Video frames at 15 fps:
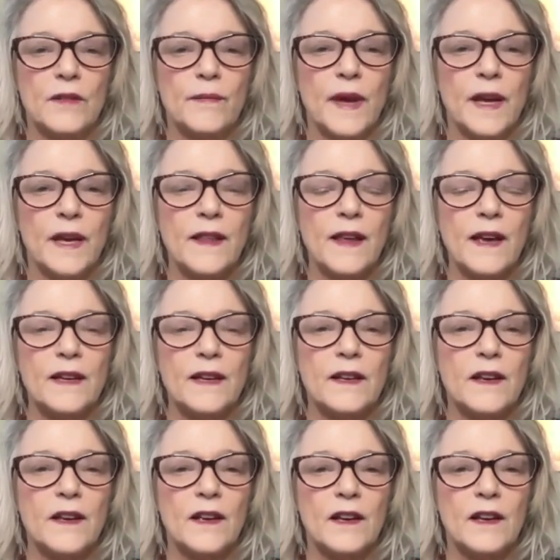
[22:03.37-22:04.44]
Make that
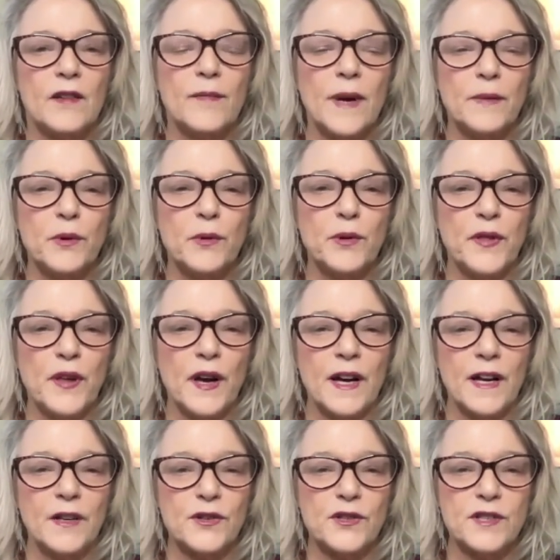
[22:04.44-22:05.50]
commitment with the
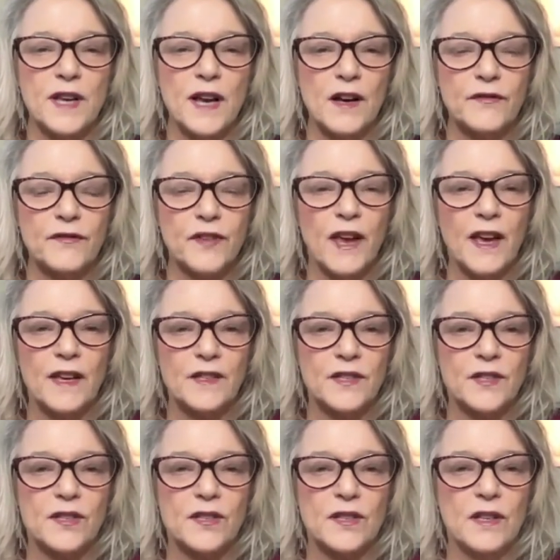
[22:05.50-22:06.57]
higher self.
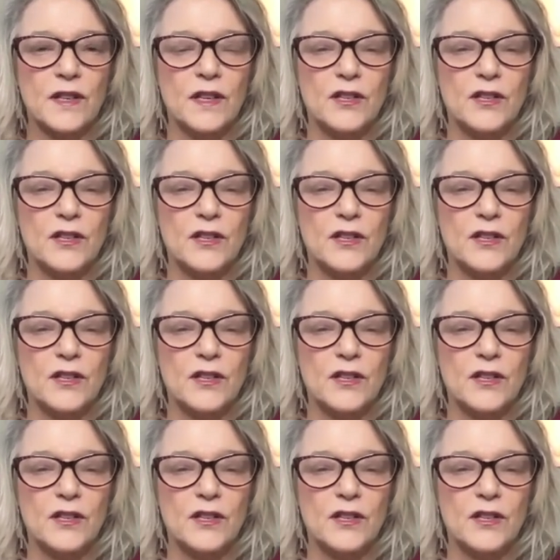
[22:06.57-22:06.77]
Yes.